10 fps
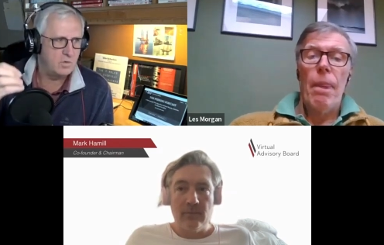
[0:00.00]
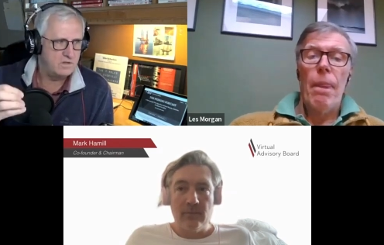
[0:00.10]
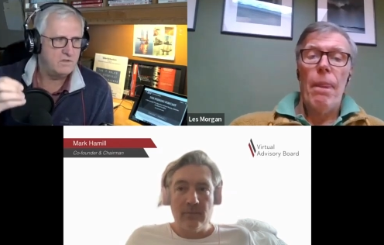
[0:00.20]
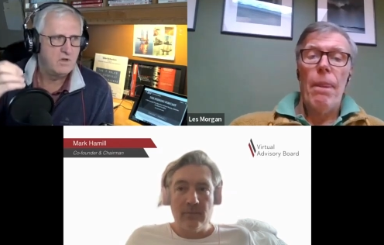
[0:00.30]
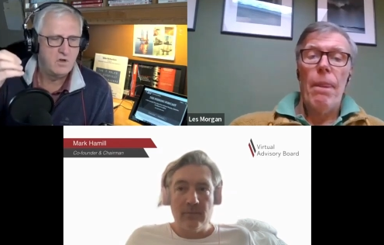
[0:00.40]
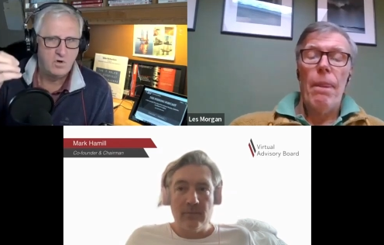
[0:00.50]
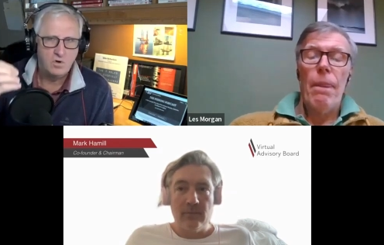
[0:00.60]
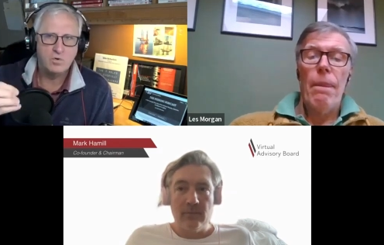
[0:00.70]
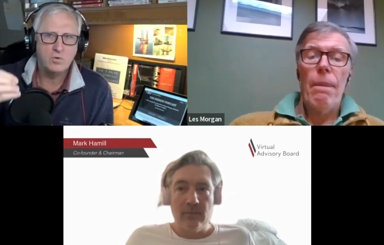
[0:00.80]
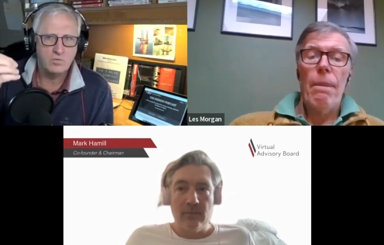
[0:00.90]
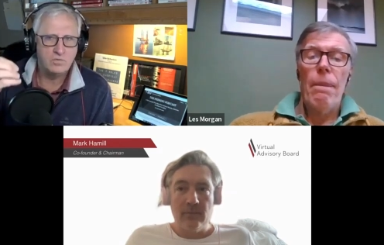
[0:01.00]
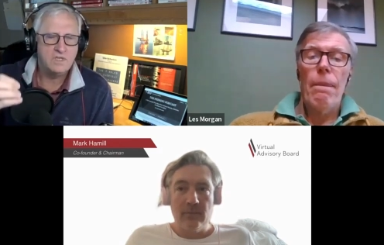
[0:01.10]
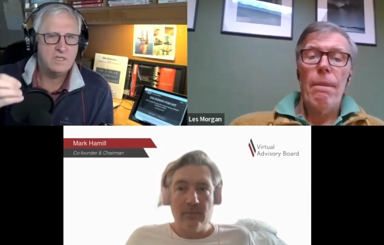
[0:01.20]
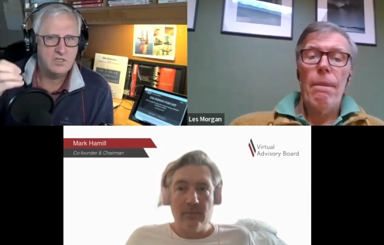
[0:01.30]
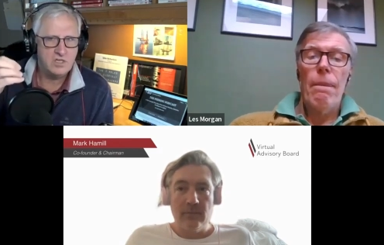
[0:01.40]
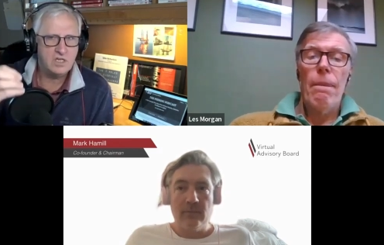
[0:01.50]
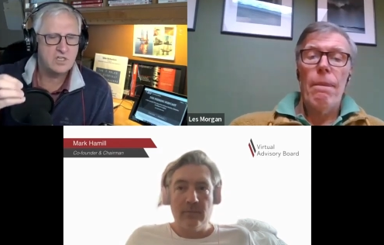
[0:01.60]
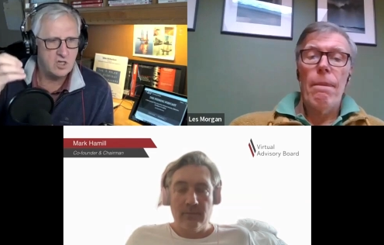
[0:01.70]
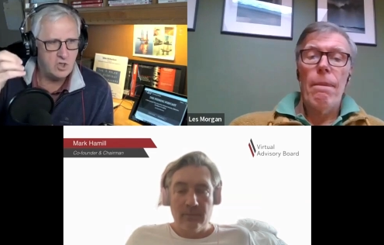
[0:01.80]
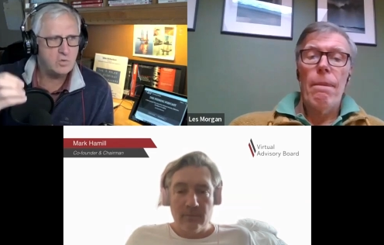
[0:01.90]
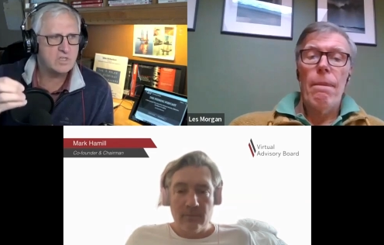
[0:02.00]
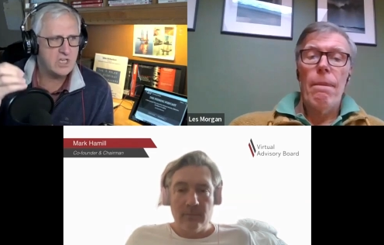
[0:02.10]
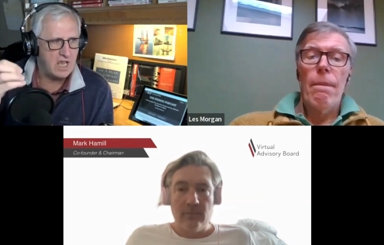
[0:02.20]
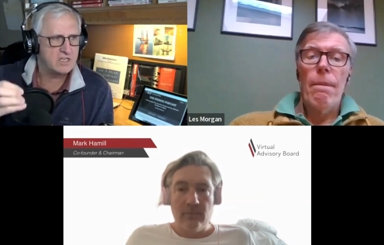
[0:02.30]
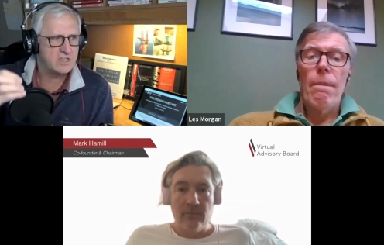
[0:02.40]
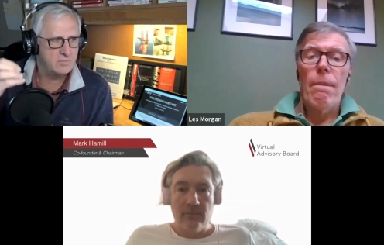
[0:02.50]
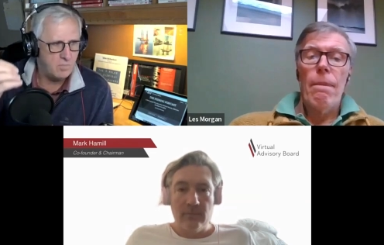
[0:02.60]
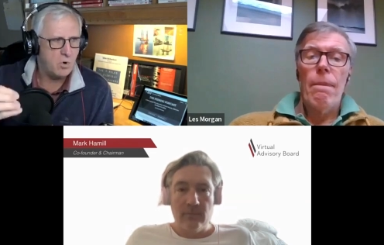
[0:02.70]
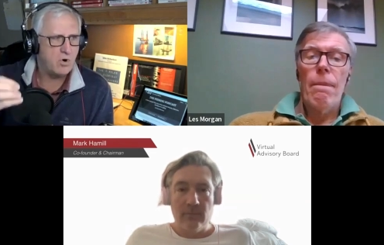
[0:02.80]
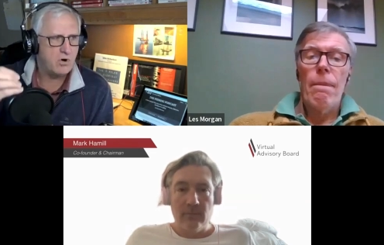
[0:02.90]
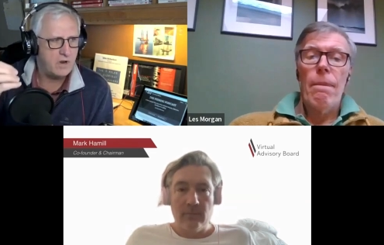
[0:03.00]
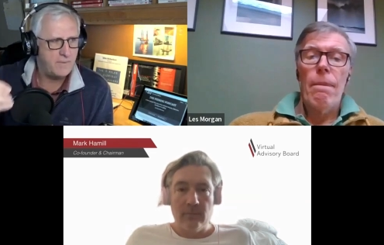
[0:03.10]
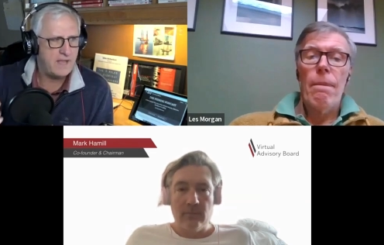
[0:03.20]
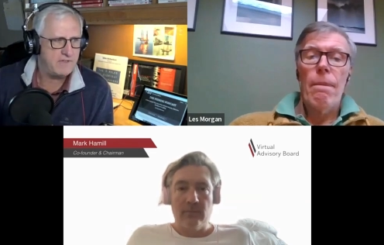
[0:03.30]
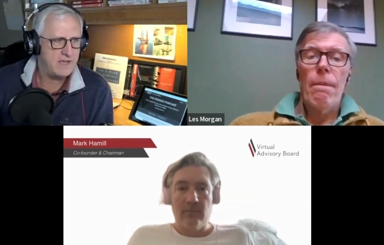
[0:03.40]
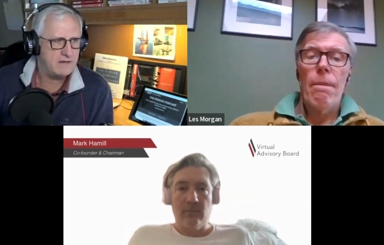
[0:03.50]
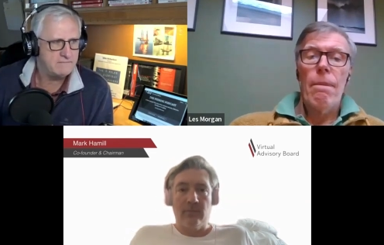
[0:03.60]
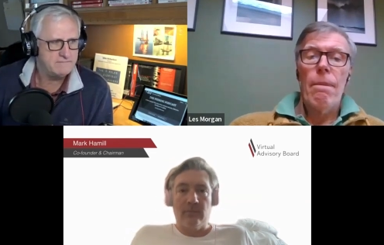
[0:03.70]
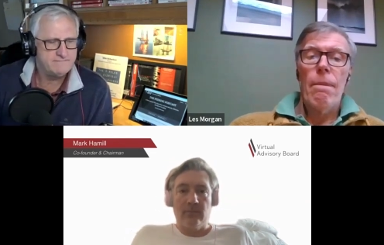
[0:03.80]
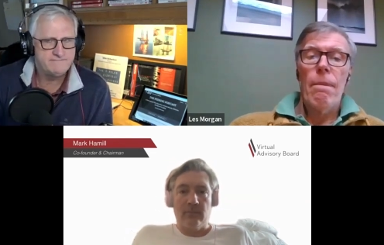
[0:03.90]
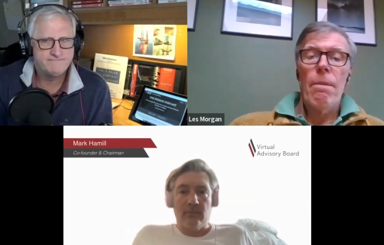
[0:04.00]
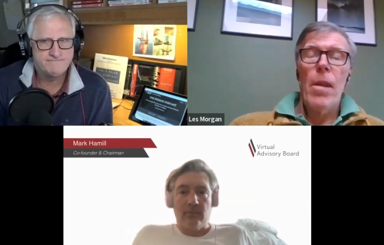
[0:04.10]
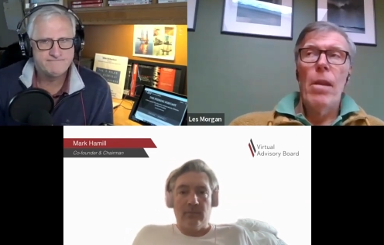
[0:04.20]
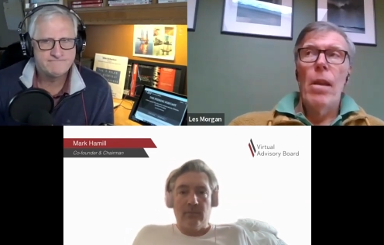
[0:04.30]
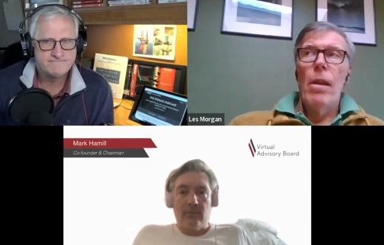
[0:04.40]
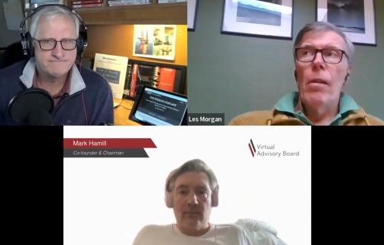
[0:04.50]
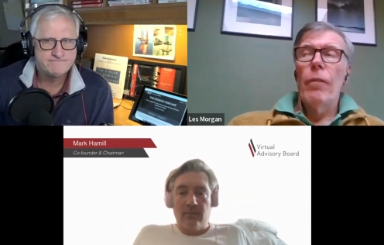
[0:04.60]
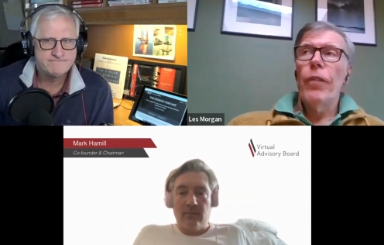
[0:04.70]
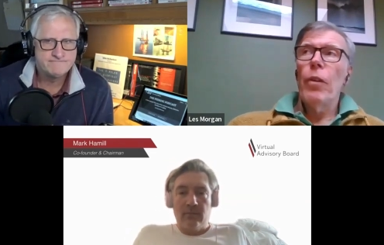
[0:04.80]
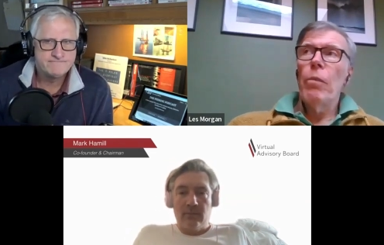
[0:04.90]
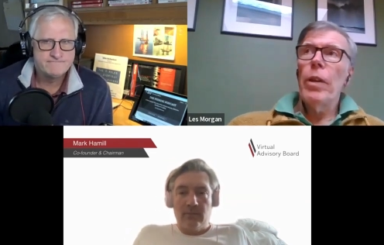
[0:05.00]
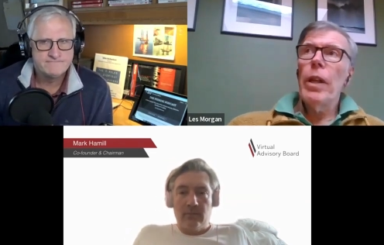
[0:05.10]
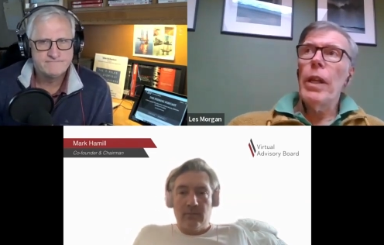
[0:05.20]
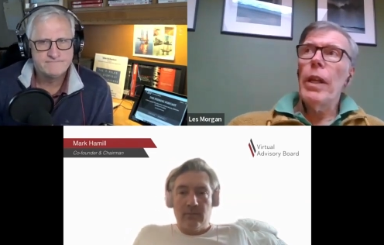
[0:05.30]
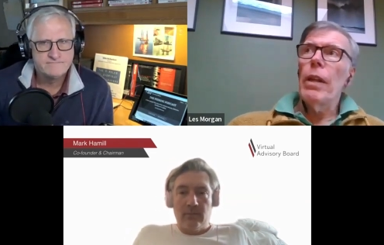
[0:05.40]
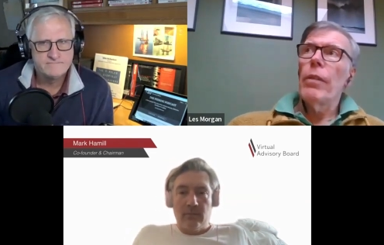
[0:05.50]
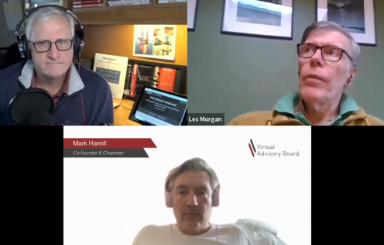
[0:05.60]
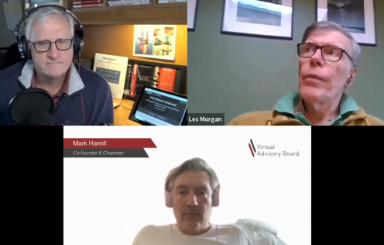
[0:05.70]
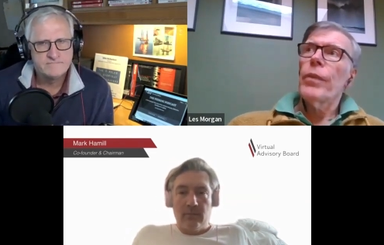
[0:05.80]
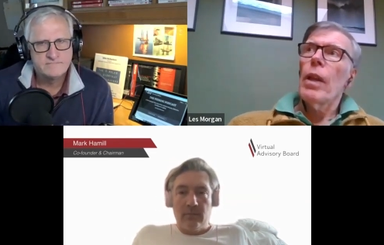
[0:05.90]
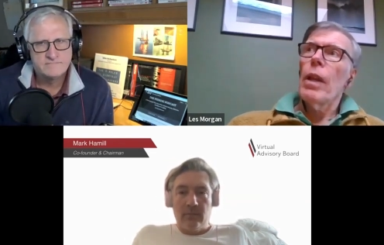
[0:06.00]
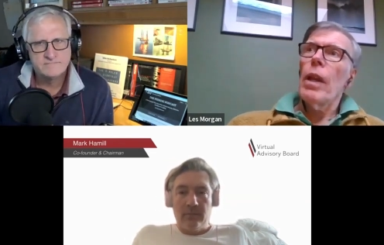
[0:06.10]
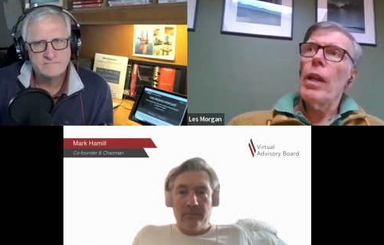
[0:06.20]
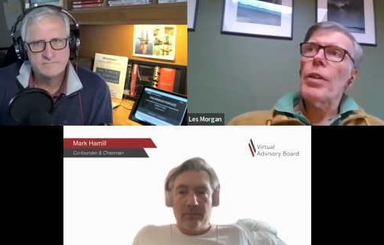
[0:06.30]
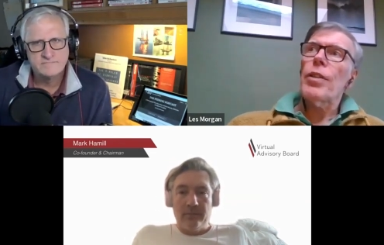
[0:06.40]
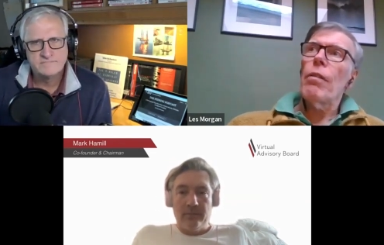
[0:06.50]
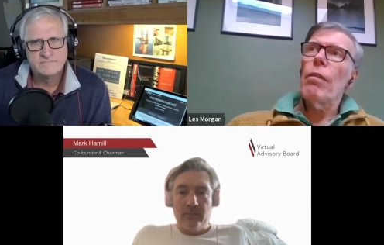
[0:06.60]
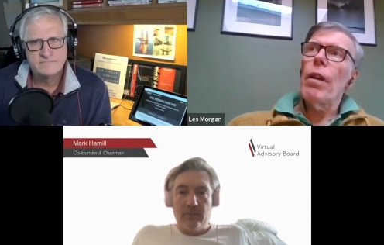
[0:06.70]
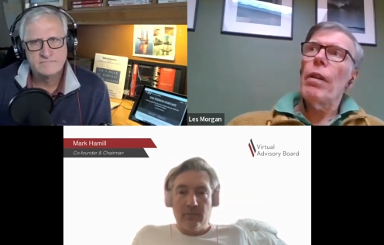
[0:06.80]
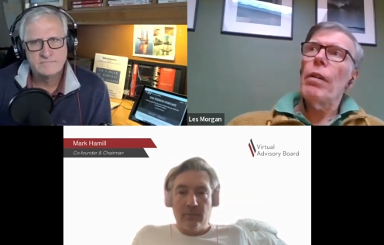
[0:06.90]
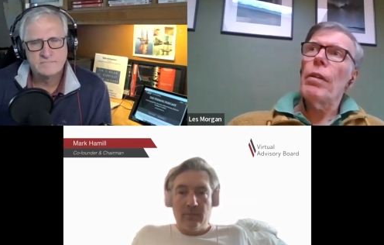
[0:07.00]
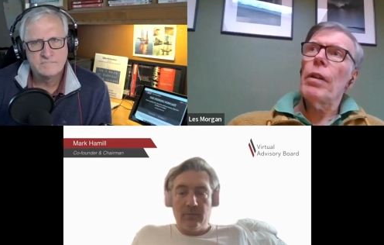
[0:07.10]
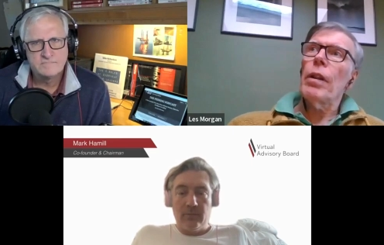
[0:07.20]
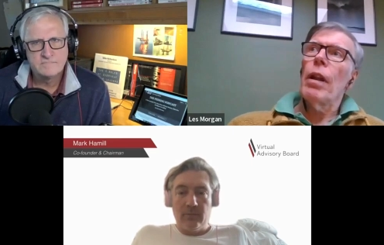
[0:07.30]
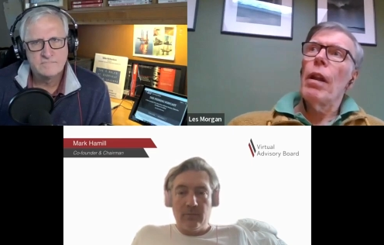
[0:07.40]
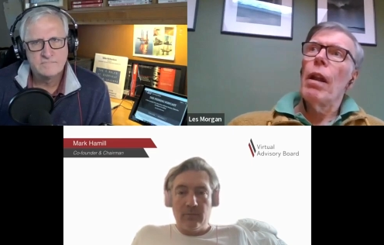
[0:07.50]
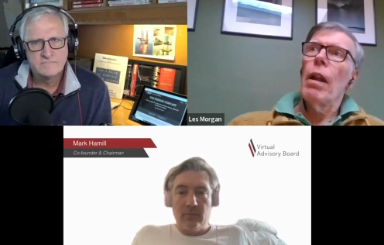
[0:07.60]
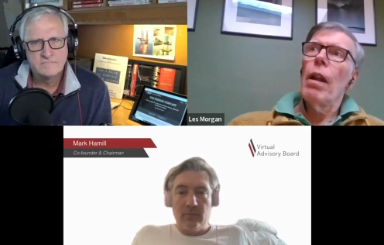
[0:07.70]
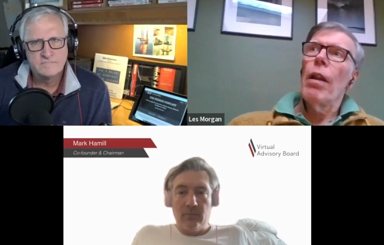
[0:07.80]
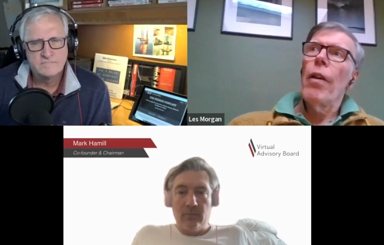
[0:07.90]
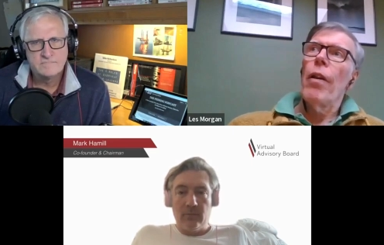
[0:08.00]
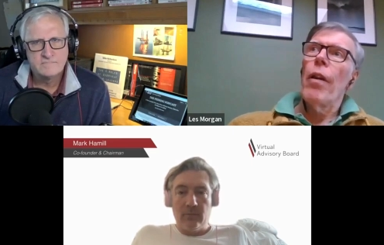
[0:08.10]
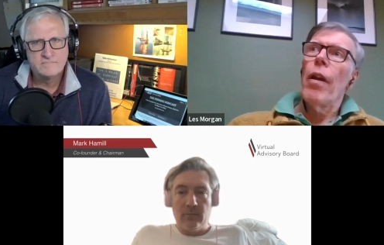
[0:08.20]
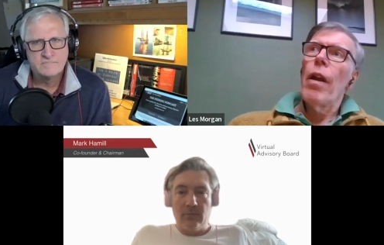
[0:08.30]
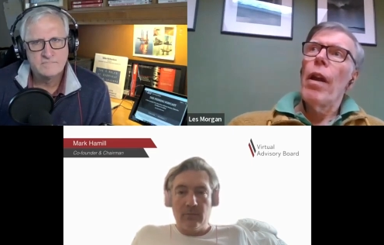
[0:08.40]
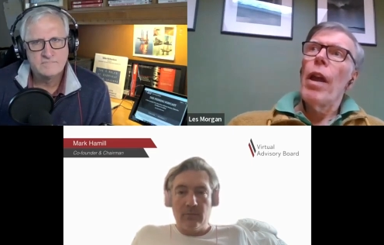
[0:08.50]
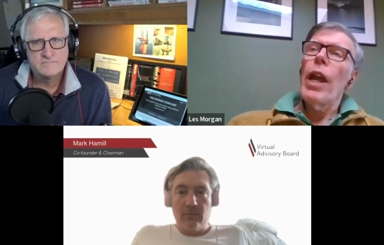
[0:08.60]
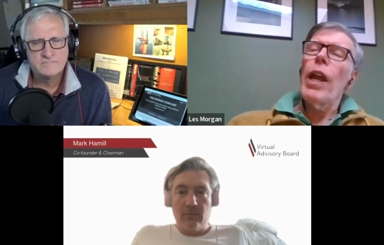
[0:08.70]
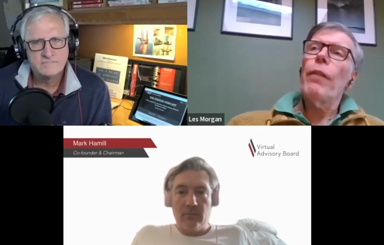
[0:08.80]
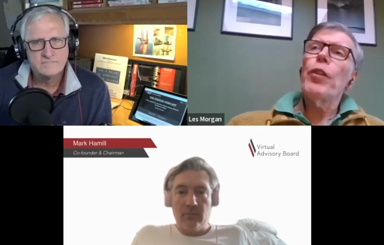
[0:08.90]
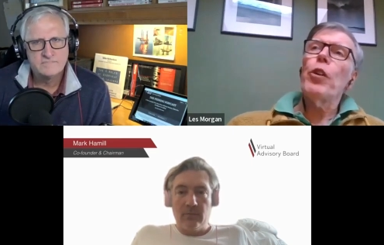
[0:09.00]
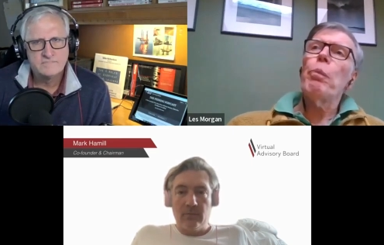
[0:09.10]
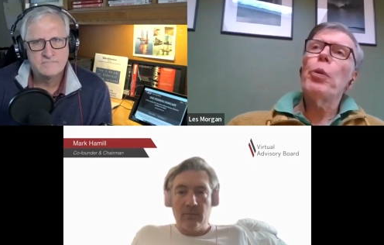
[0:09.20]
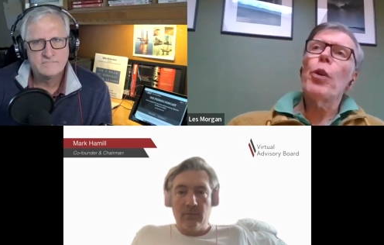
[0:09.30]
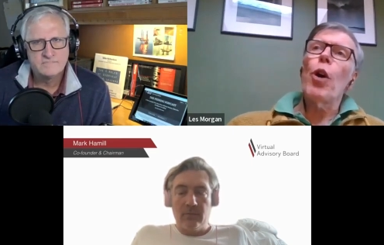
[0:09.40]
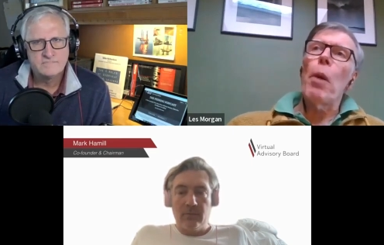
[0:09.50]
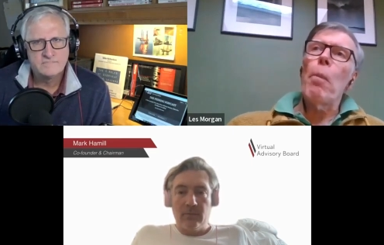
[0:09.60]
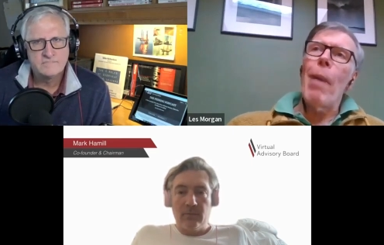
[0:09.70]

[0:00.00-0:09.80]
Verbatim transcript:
Speaker 1: with all these years. Can you tell us more about that?
Speaker 2: For me, it's around if you put on a